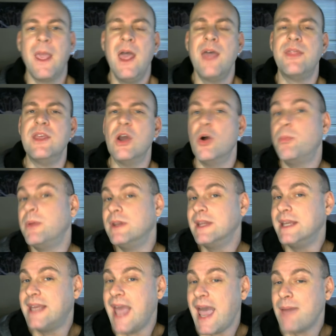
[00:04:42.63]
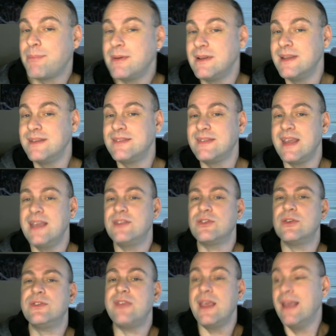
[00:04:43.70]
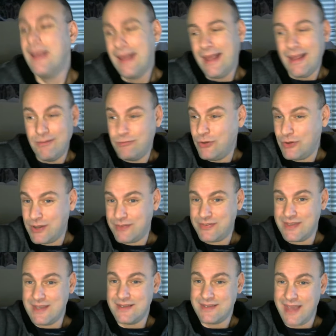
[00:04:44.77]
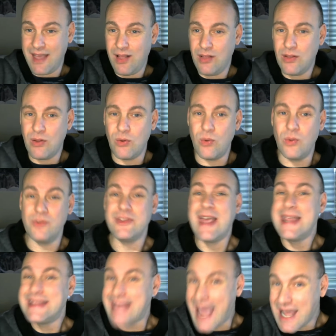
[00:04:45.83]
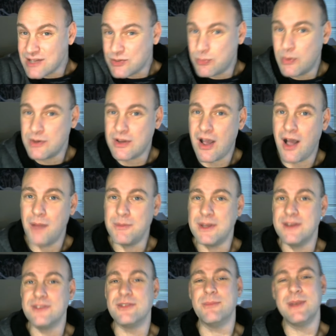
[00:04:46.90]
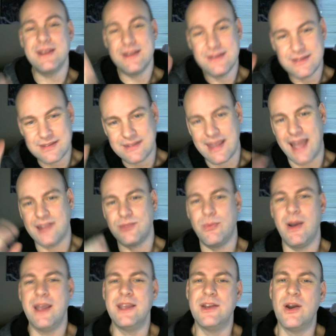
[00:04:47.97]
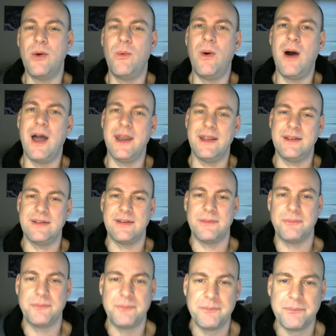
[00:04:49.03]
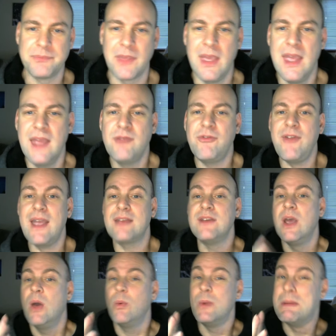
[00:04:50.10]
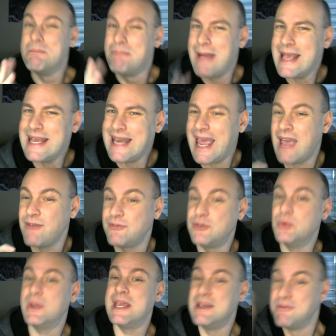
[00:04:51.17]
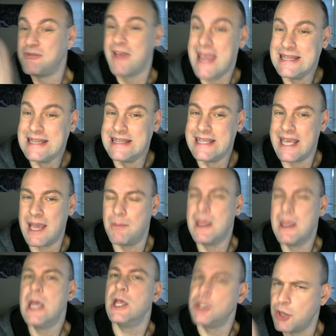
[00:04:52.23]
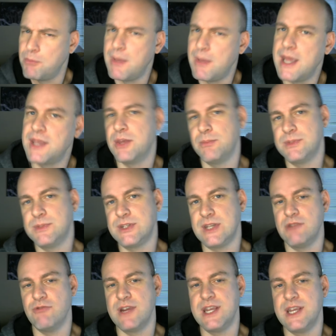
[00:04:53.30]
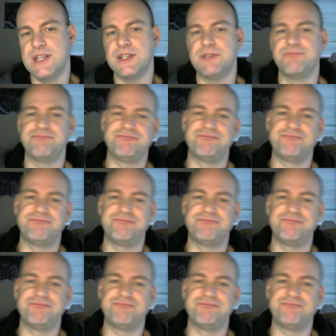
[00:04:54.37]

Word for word: the openly capitalist states could say, look at these hellholes. That's what communism is. That's why you don't want it. In fact, we might have to invade them to make them see reason.